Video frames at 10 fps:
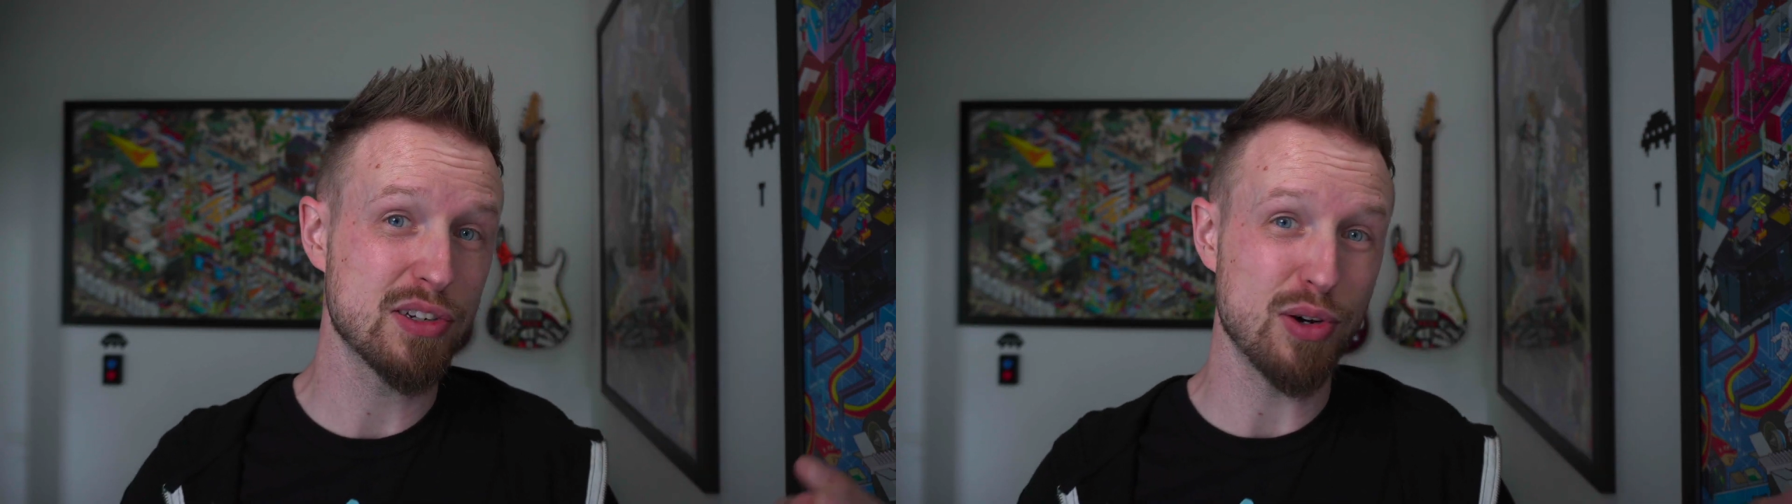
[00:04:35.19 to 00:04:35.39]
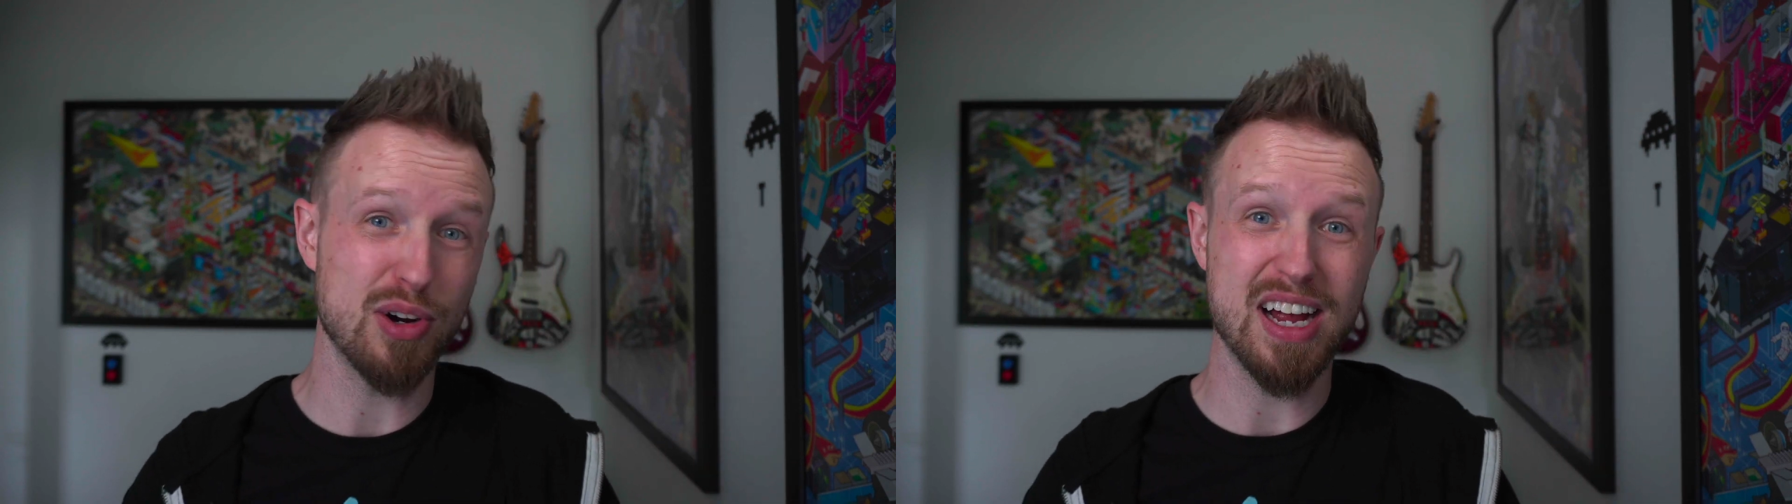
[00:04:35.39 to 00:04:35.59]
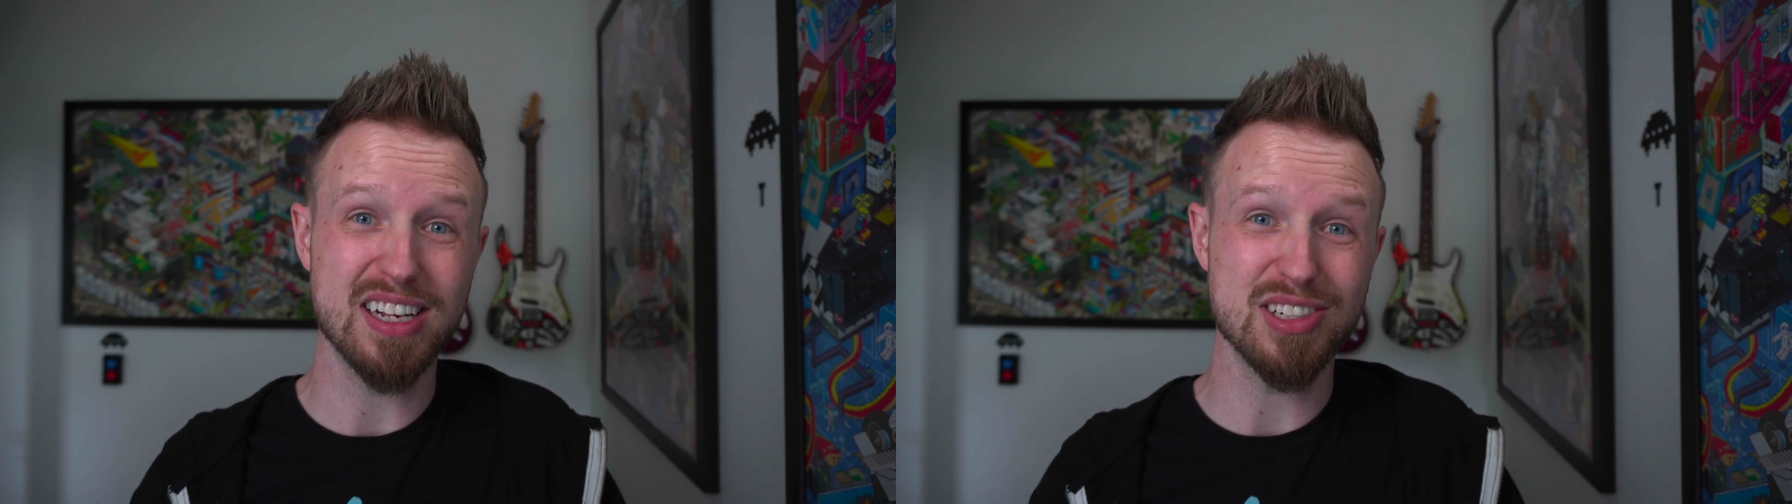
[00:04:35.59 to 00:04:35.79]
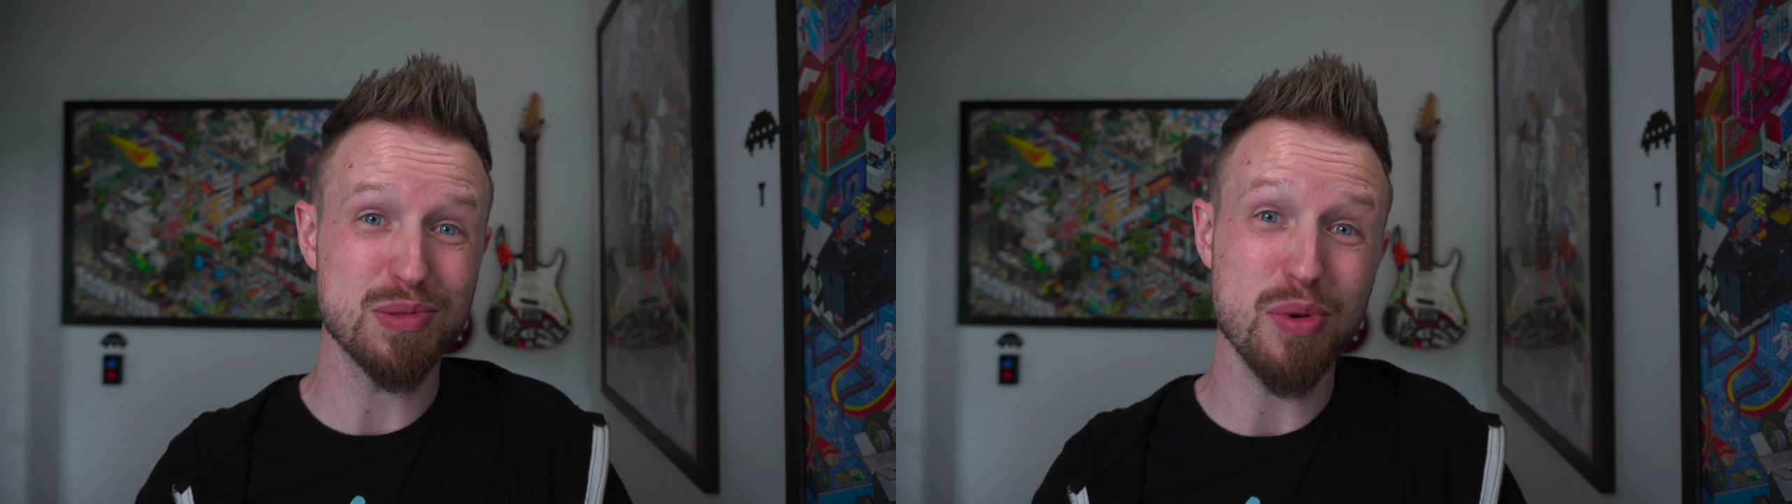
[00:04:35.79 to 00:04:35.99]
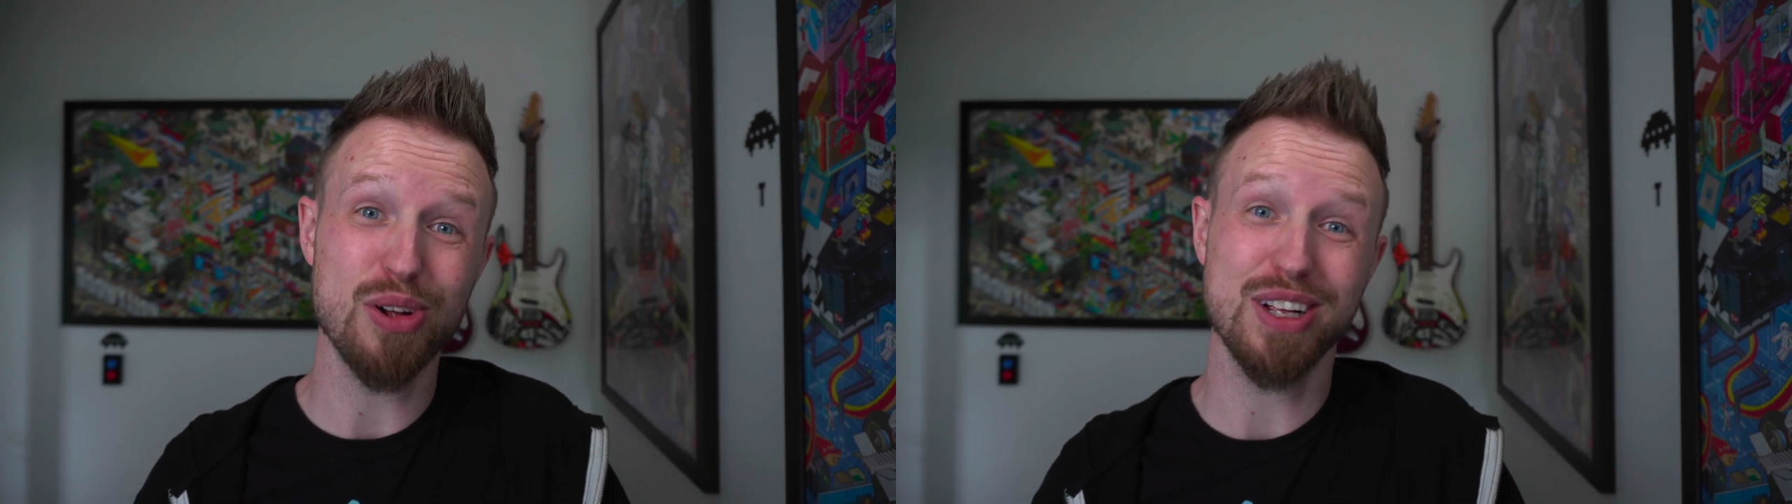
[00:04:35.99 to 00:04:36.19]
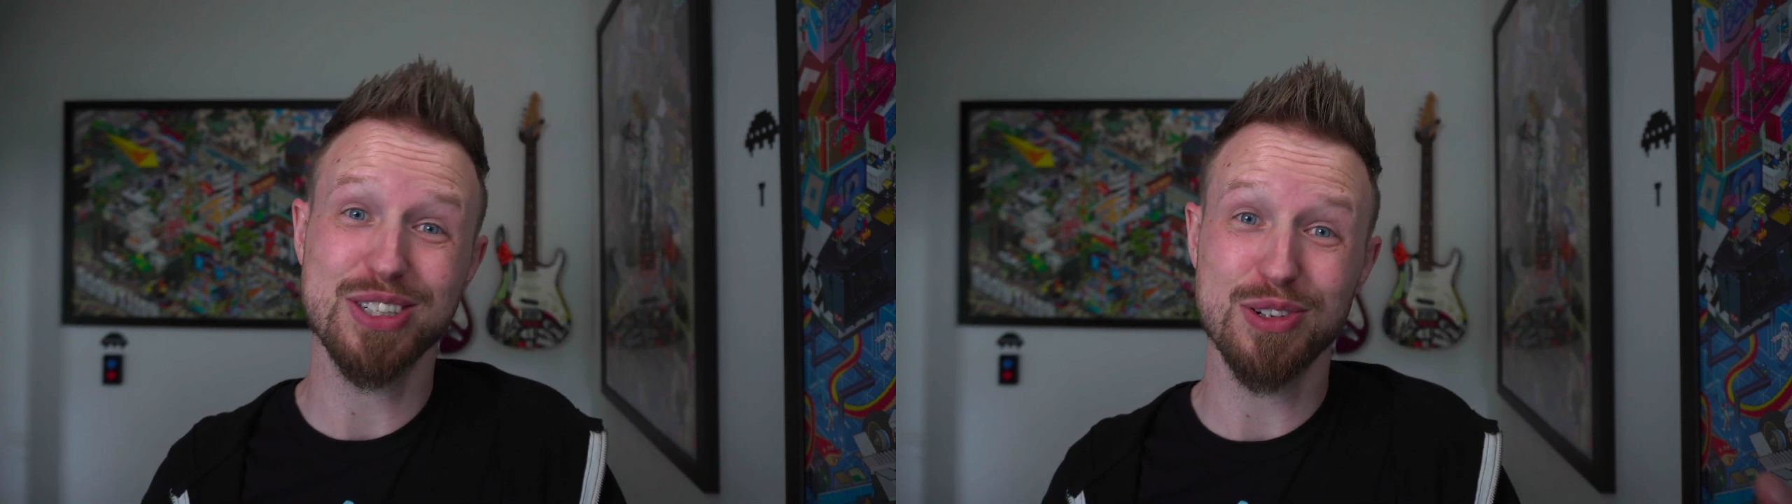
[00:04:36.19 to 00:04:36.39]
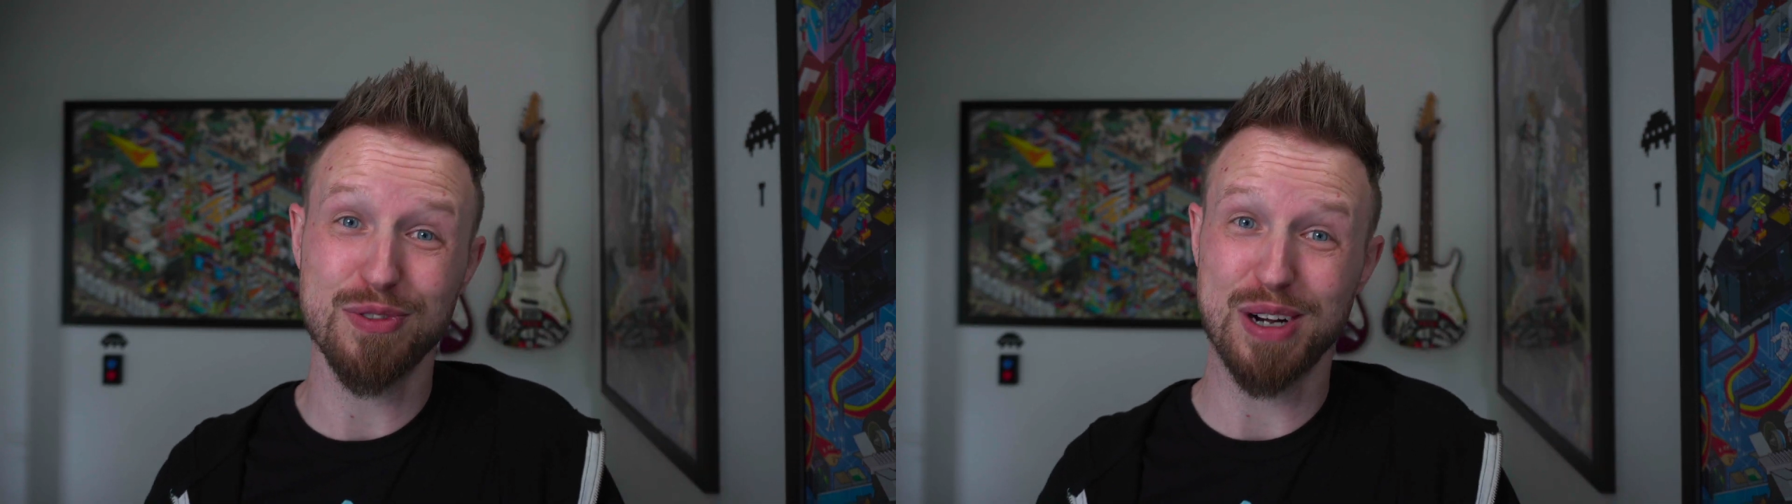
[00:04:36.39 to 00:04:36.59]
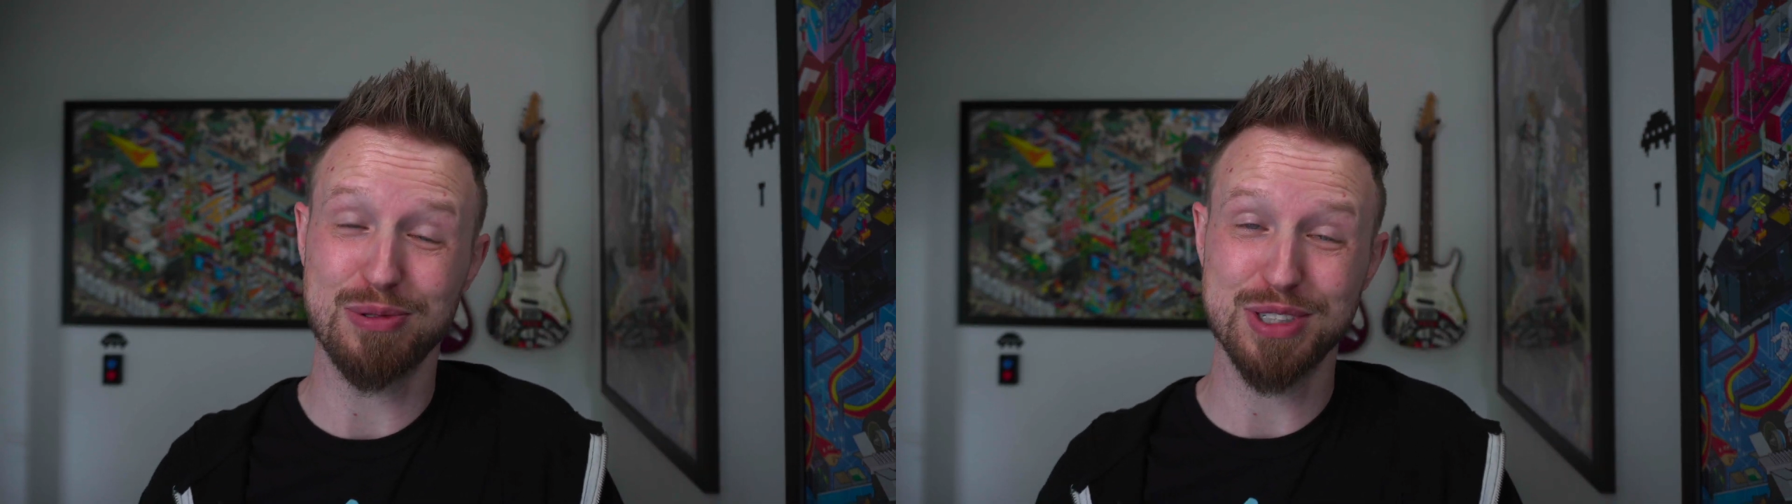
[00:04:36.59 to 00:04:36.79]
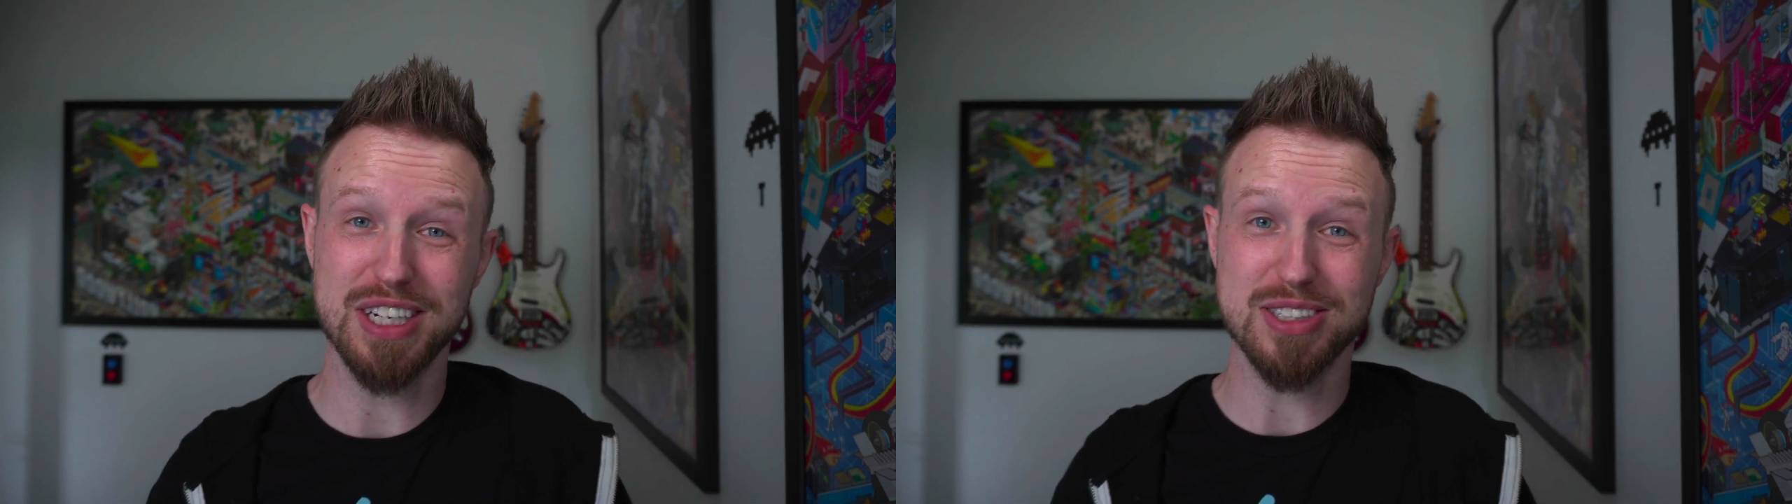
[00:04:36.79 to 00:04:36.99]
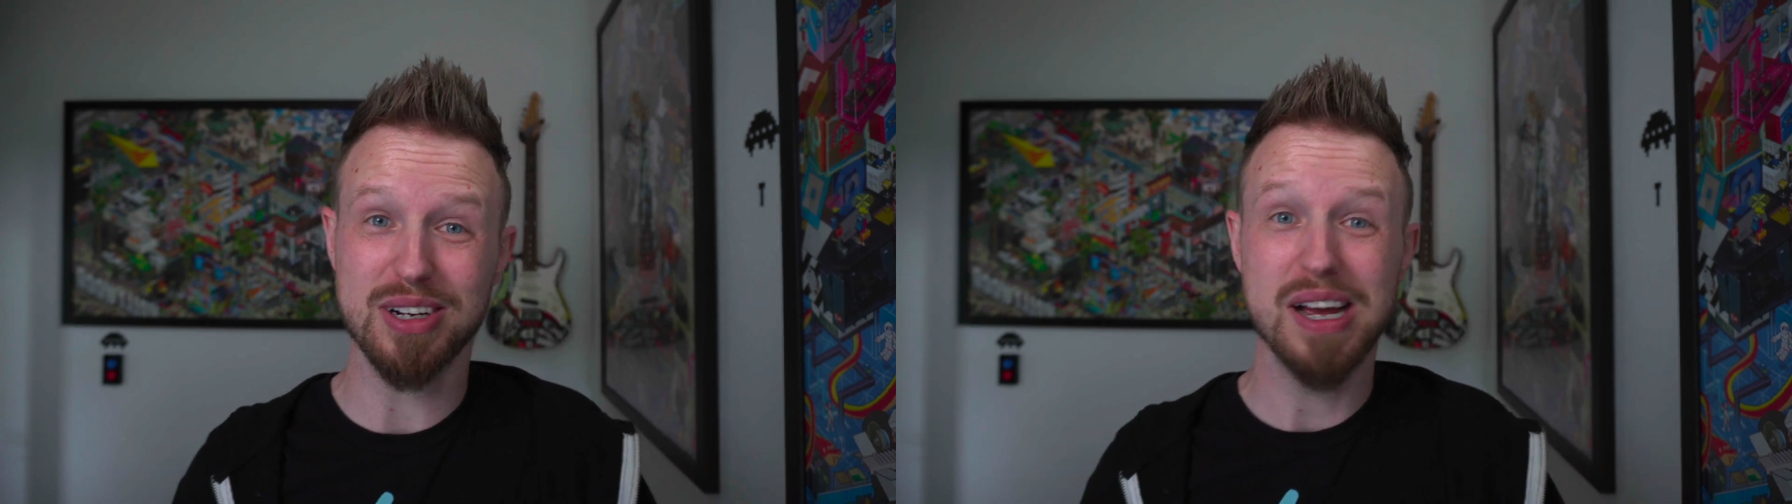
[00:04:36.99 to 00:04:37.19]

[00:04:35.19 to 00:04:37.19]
or as small as you'd find with JSON,